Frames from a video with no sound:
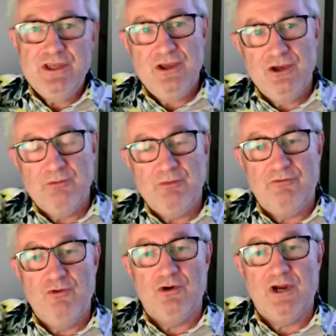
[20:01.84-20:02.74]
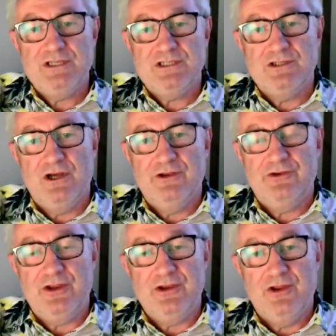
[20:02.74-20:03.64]
year before I
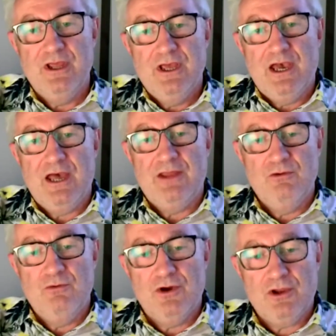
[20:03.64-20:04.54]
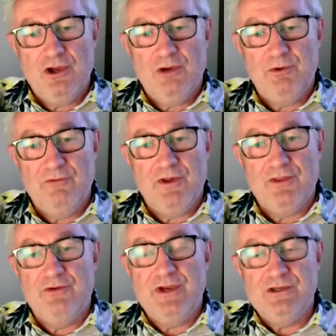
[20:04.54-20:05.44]
started. And there were a couple of
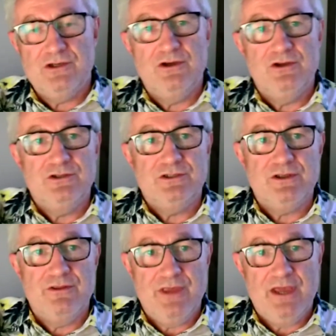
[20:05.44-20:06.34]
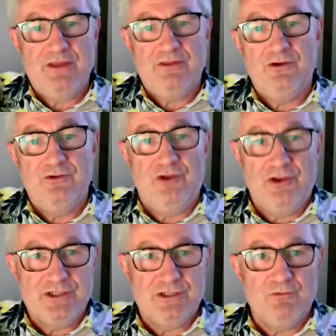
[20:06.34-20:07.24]
other interns there that had
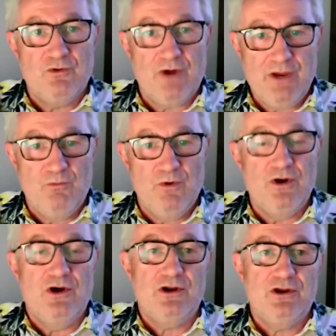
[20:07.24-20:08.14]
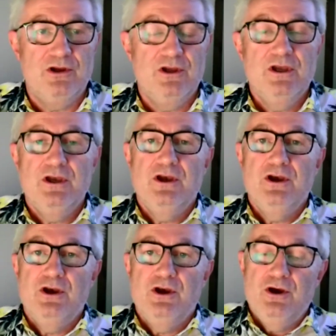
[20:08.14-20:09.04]
done some great work,
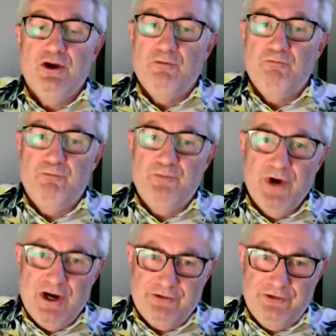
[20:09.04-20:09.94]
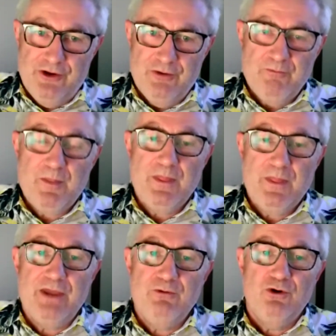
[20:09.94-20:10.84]
but
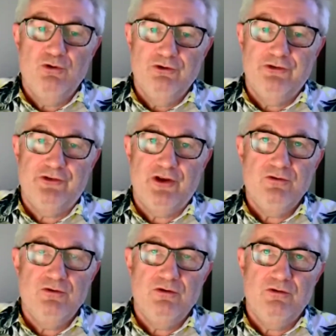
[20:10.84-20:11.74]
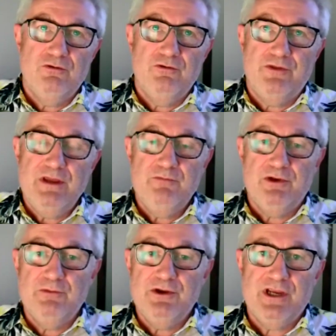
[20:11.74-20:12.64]
they were also, the
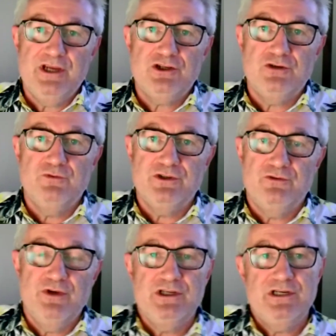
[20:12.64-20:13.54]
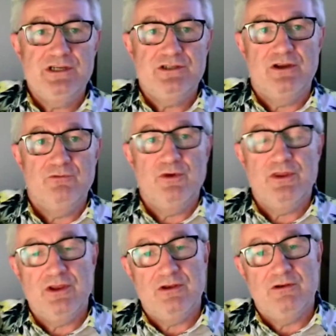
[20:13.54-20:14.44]
implementation was originally done with
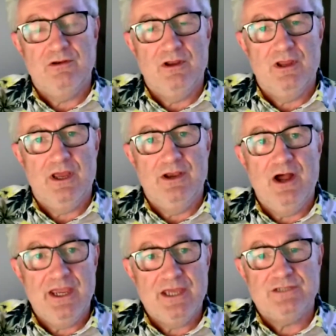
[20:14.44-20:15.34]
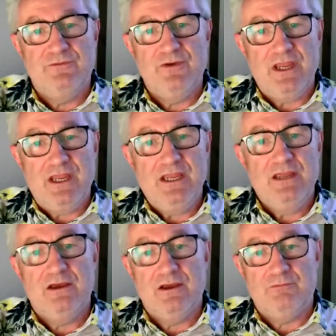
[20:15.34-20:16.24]
an ISV,
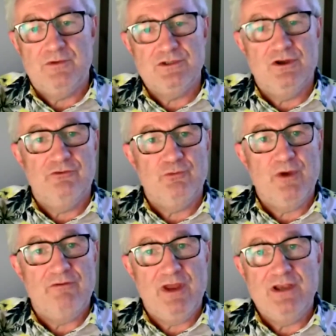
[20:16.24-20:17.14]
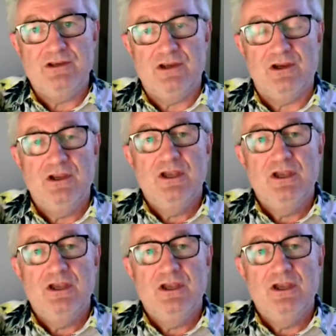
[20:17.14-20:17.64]
a software vendor,